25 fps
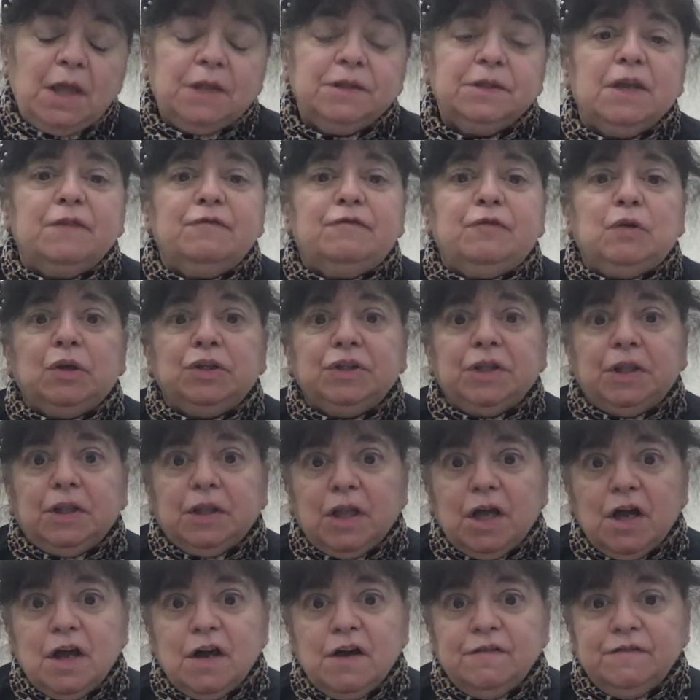They fall in
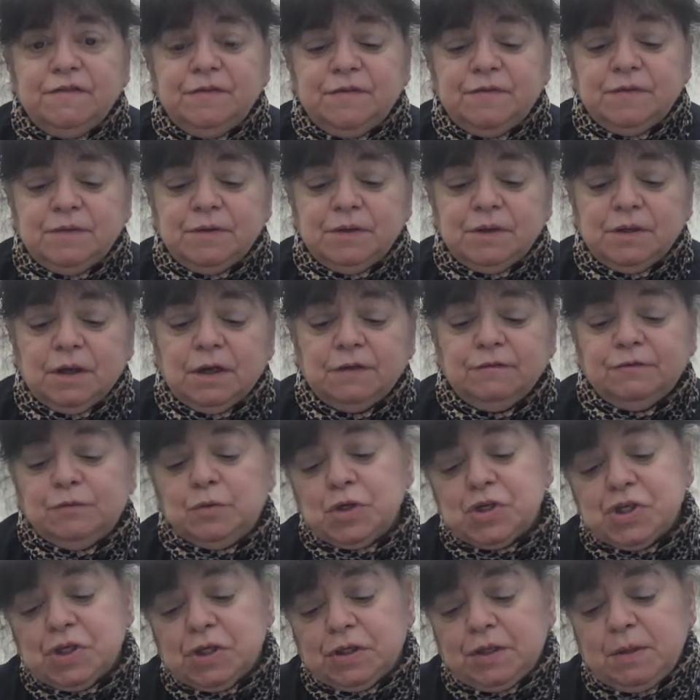love.
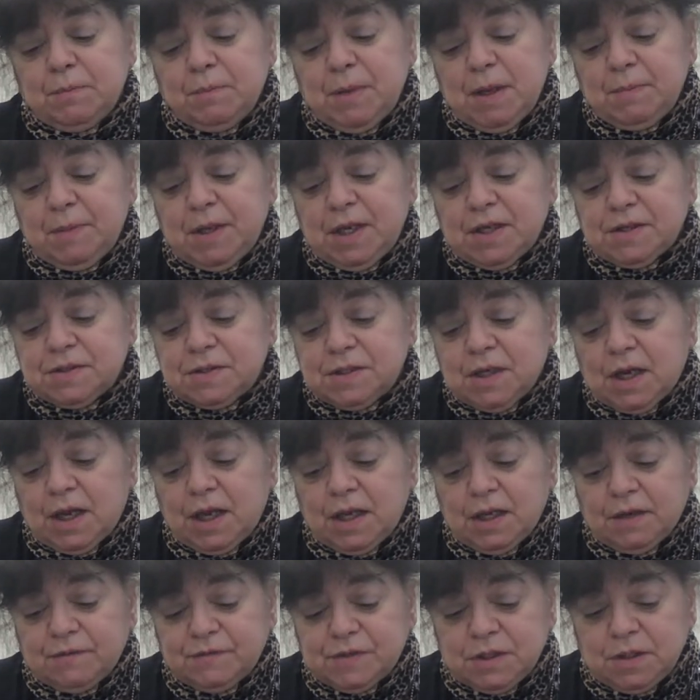Unfortunately, Mimi is
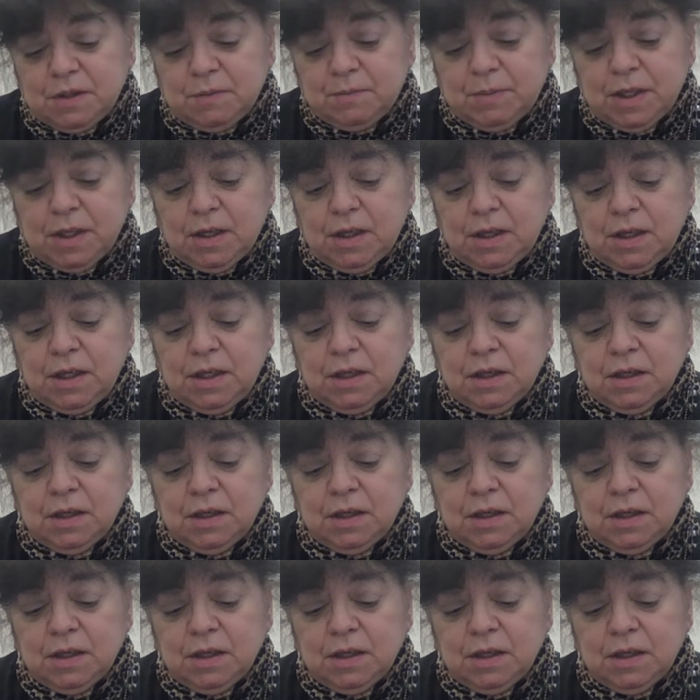dying of TB.